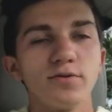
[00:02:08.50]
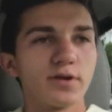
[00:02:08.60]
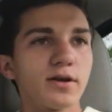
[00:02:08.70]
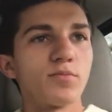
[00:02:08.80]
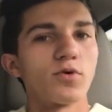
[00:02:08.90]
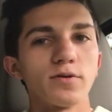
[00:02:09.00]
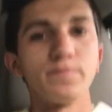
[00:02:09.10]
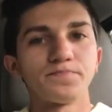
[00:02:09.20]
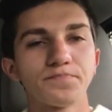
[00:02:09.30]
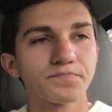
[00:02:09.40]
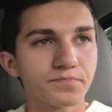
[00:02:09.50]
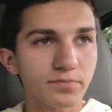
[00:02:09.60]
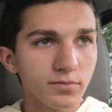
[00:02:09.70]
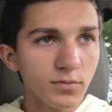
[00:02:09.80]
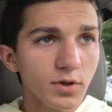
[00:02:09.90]
do it anymore.
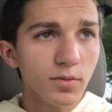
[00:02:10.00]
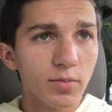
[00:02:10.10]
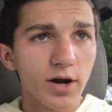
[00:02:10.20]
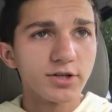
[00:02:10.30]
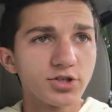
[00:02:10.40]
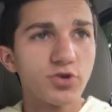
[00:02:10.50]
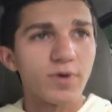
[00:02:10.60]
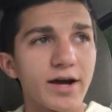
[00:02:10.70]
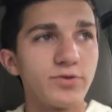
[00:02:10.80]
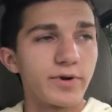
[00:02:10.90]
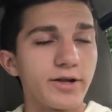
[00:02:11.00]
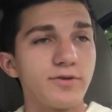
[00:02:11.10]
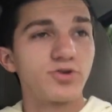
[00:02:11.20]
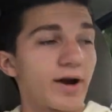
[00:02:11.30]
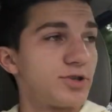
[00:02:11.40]
But I just graduated,
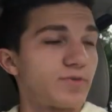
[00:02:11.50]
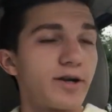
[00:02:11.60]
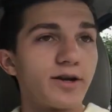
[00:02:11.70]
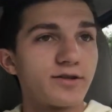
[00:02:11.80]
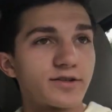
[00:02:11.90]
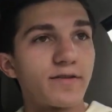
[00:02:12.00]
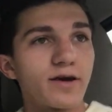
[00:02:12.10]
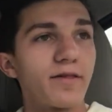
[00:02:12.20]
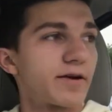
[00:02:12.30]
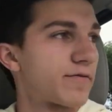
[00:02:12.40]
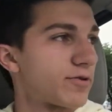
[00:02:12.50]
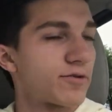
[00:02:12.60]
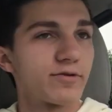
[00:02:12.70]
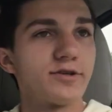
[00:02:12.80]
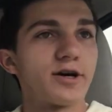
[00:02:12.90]
I said that like for the
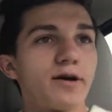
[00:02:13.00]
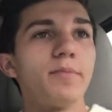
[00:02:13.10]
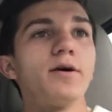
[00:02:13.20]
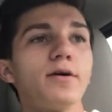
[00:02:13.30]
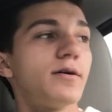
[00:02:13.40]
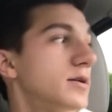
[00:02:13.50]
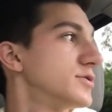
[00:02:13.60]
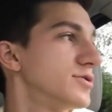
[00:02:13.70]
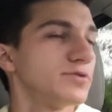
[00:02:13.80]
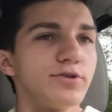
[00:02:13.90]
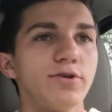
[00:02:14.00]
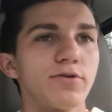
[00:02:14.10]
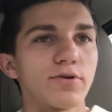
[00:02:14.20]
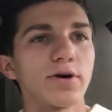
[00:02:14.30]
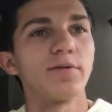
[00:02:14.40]
third time. Seriously
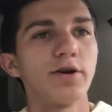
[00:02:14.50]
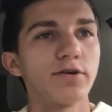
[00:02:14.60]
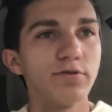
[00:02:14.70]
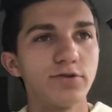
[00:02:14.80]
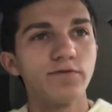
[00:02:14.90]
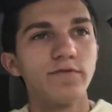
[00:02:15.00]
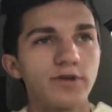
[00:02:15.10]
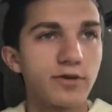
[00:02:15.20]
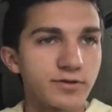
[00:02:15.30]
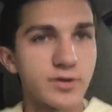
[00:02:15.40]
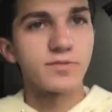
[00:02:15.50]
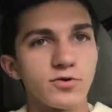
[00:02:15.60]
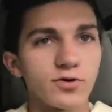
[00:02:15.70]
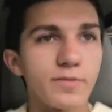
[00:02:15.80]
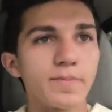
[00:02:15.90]
don't know how to make YouTube videos
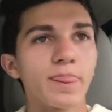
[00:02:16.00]
anymore.